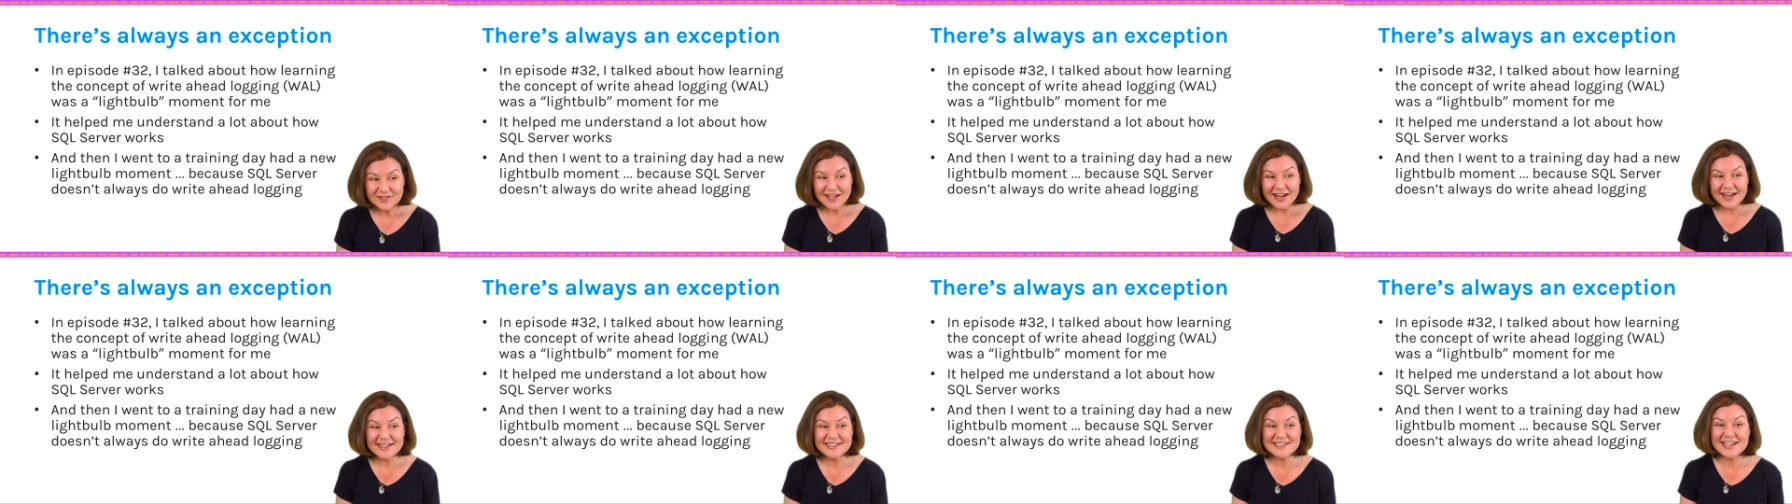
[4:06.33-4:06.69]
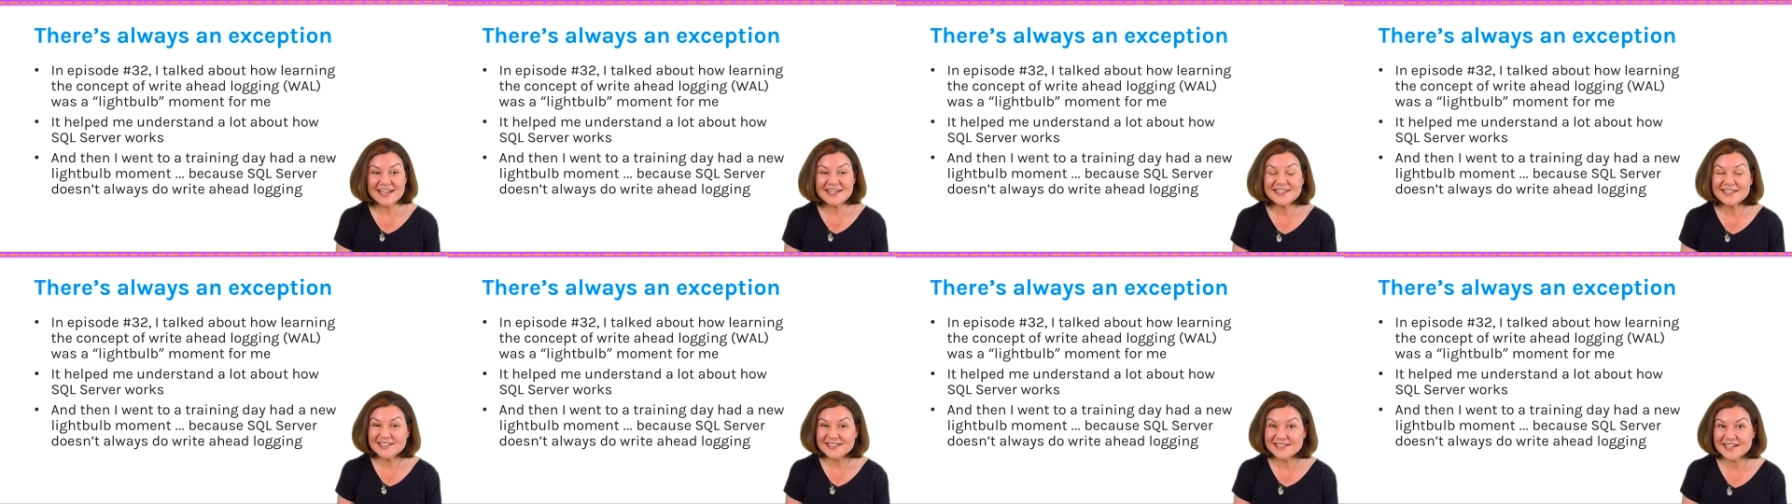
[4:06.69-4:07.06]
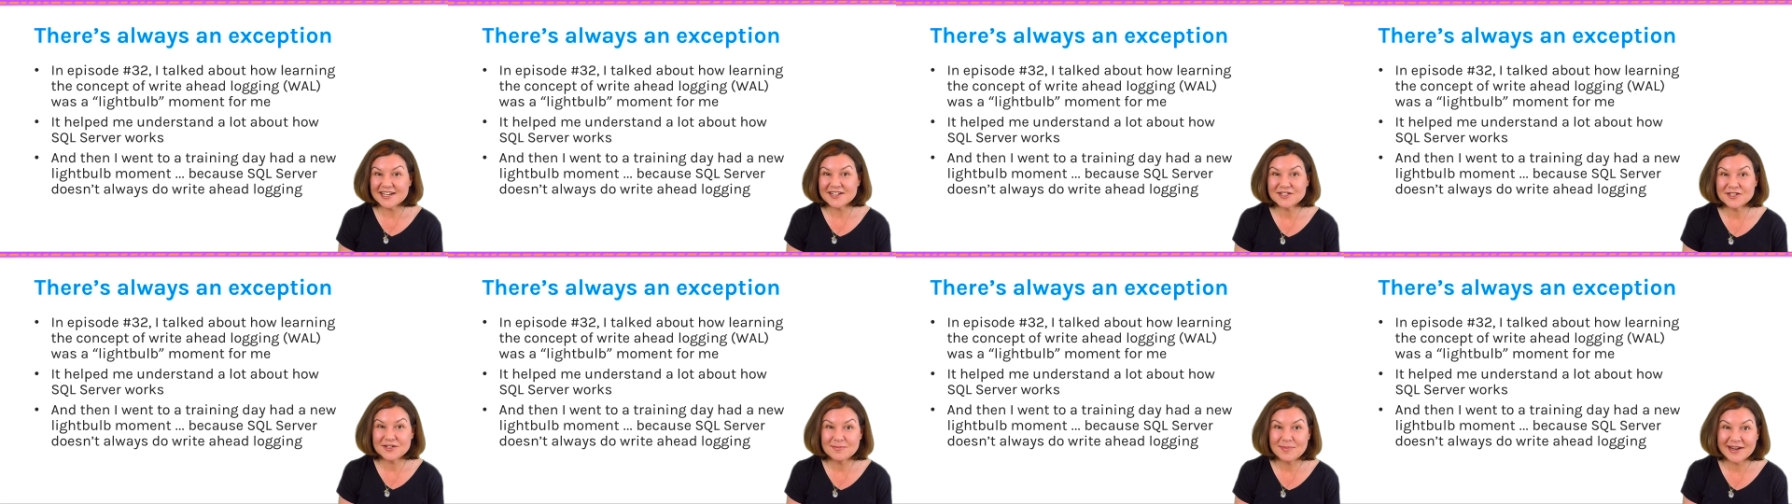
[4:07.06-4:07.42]
I attended a
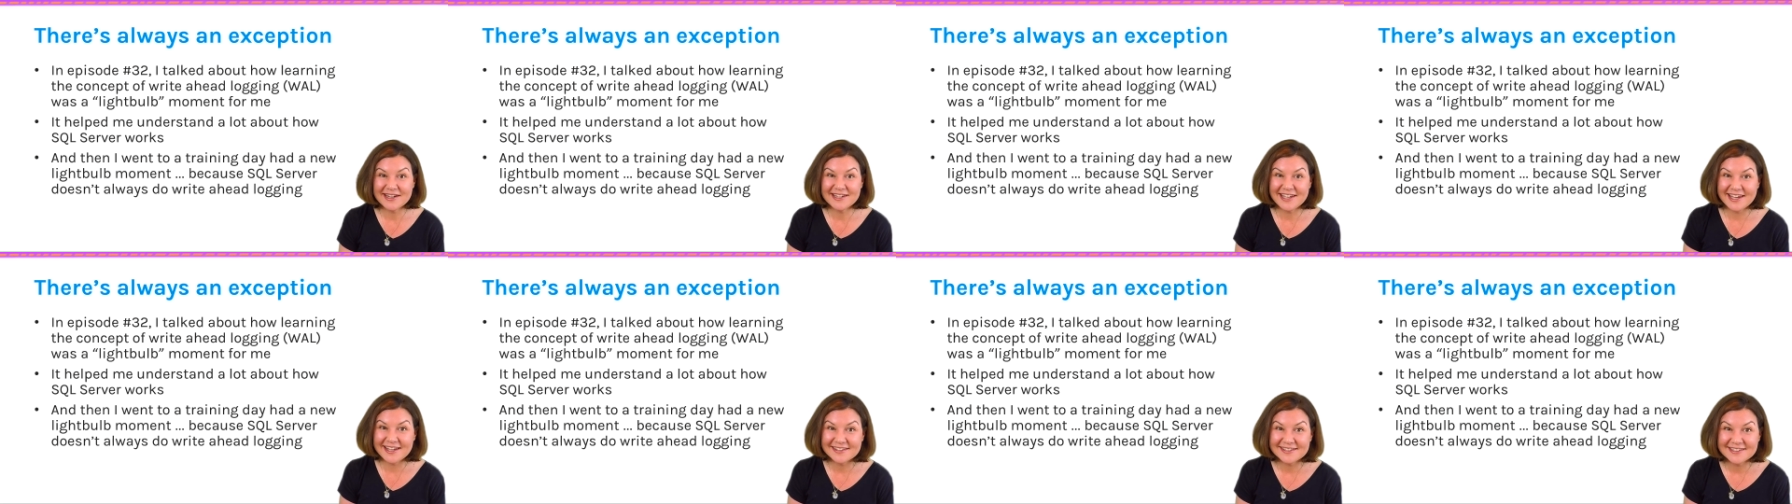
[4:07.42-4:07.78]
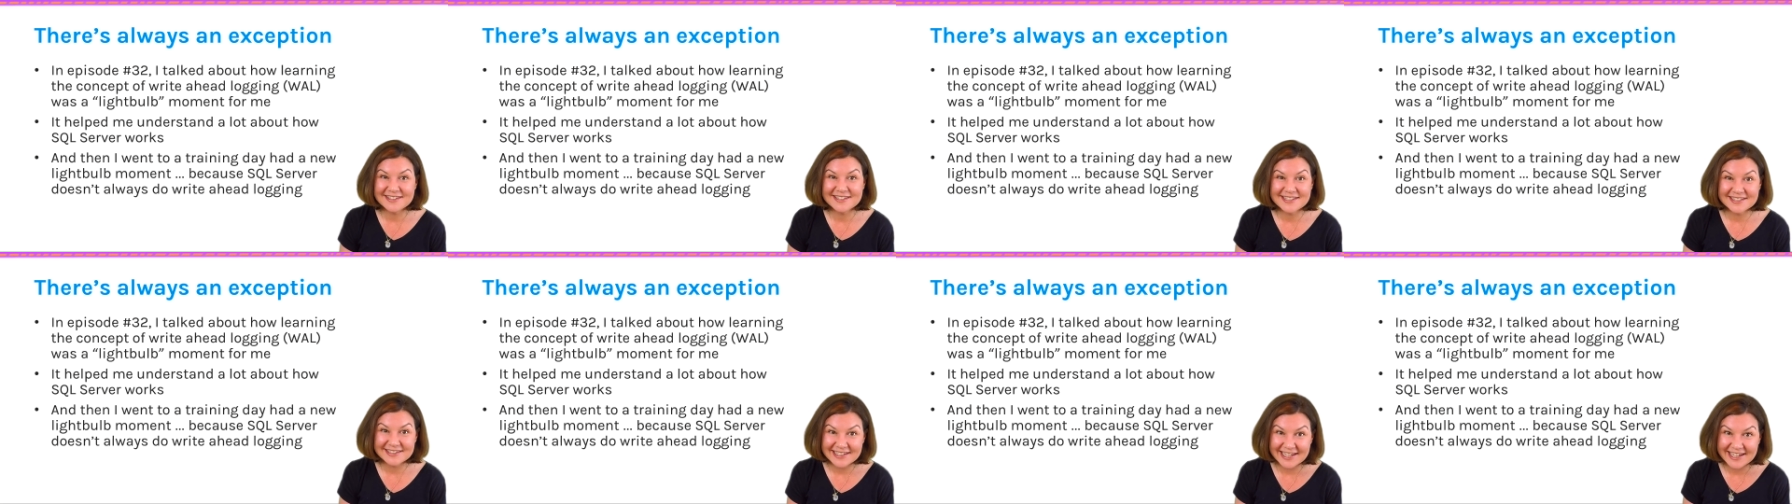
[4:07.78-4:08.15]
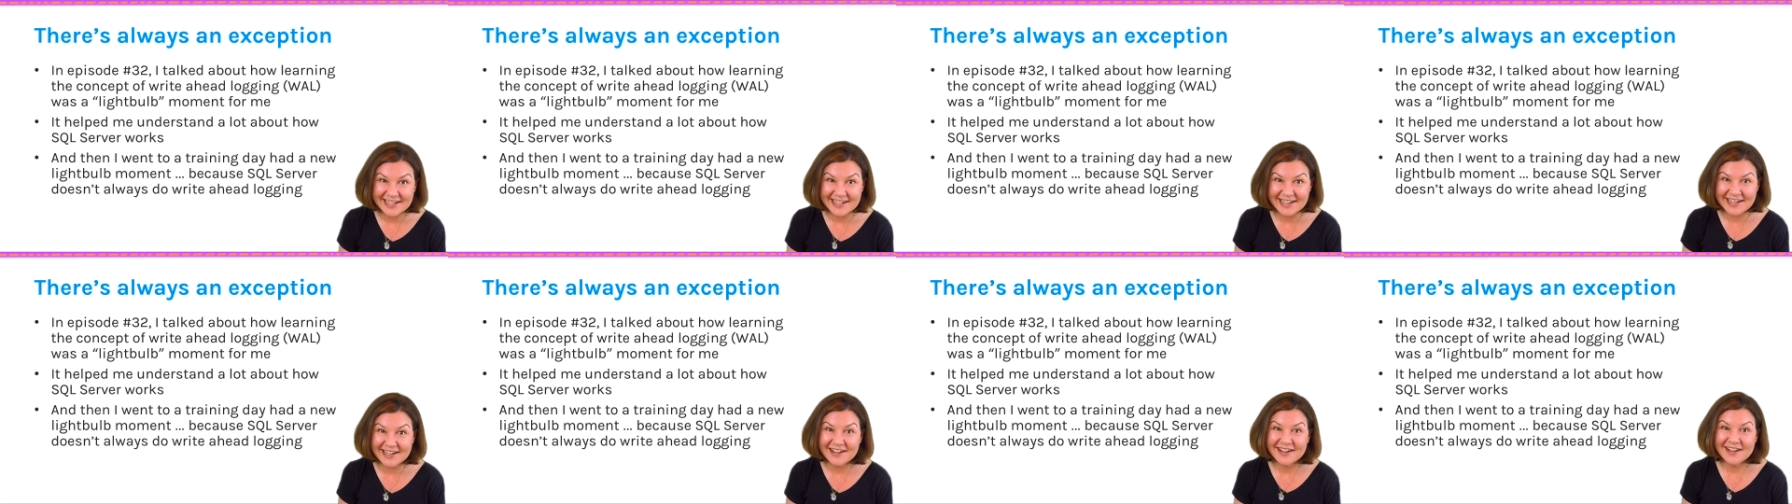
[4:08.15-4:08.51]
session by Kalen
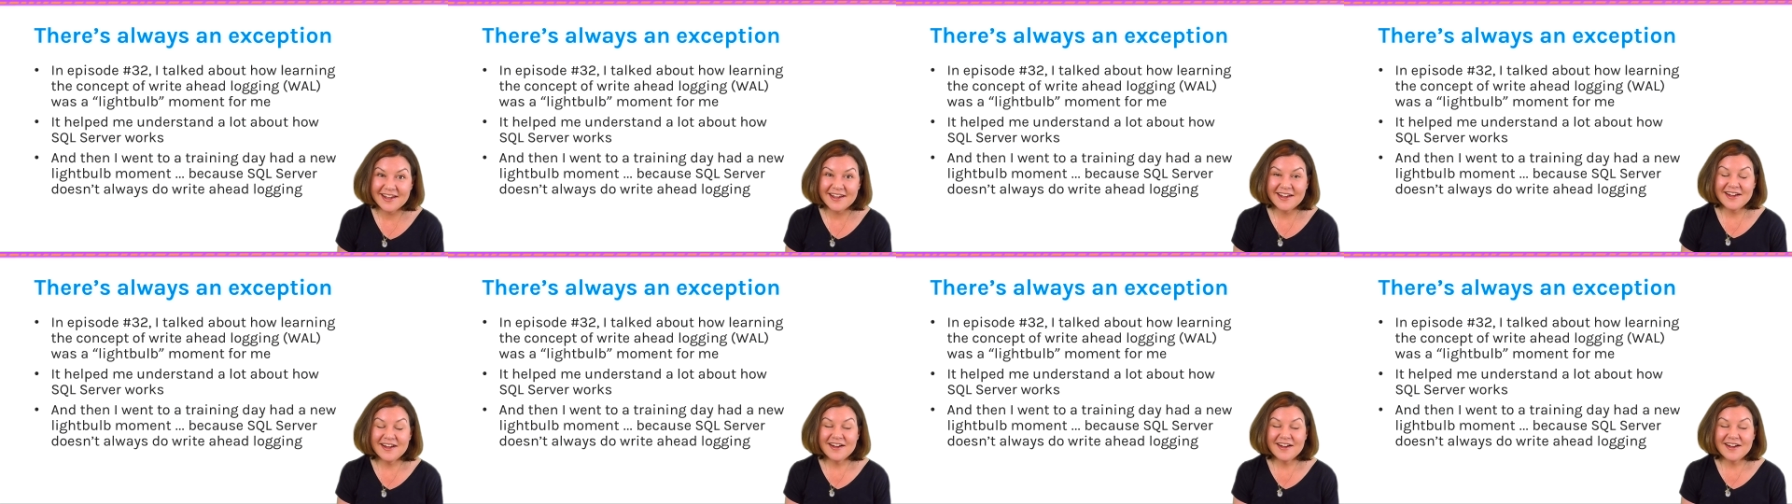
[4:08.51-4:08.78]
Delaney